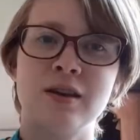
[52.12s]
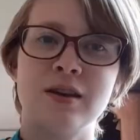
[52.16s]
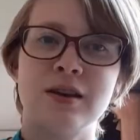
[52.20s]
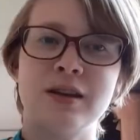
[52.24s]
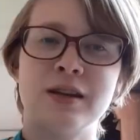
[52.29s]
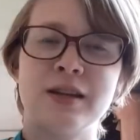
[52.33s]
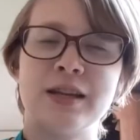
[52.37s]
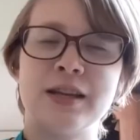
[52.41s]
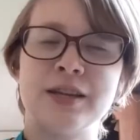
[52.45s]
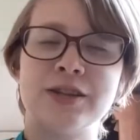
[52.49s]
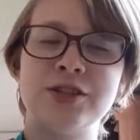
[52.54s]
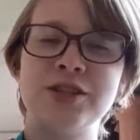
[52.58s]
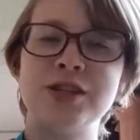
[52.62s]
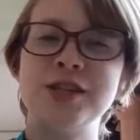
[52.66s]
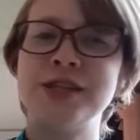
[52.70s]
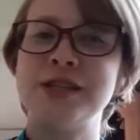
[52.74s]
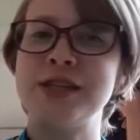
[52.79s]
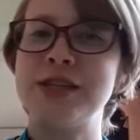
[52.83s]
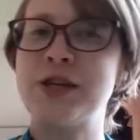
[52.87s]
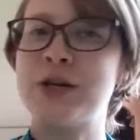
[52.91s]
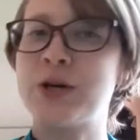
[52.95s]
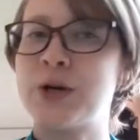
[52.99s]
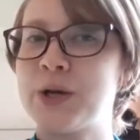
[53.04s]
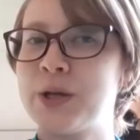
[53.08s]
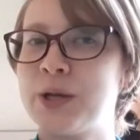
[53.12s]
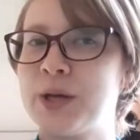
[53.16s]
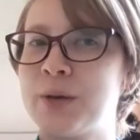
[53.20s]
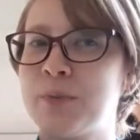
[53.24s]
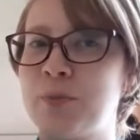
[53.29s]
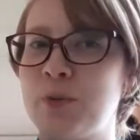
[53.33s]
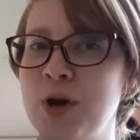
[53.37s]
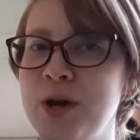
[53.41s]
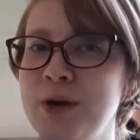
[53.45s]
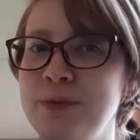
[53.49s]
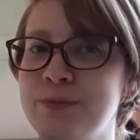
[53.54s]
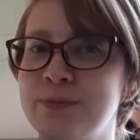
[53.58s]
like cheesy garlic
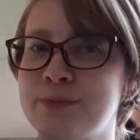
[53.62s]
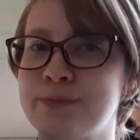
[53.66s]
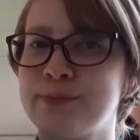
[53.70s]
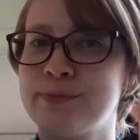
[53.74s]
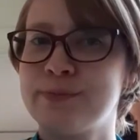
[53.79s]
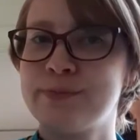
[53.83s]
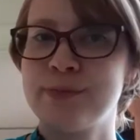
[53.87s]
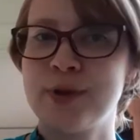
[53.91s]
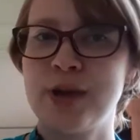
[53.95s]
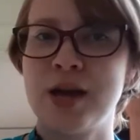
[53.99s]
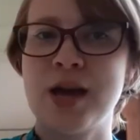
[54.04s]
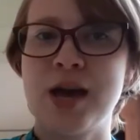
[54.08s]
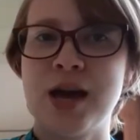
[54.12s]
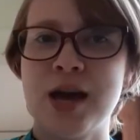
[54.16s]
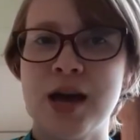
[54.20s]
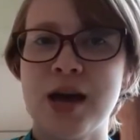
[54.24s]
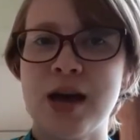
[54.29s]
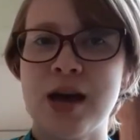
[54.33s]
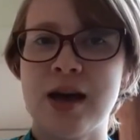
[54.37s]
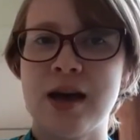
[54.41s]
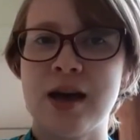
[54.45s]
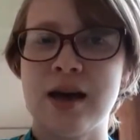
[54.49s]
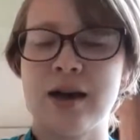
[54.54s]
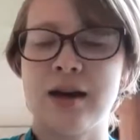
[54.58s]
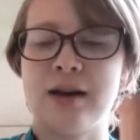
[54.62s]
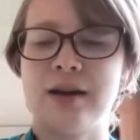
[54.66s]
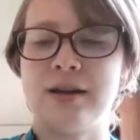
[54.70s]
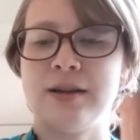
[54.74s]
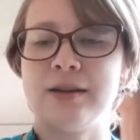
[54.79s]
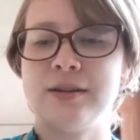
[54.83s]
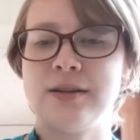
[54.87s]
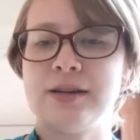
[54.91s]
bread, and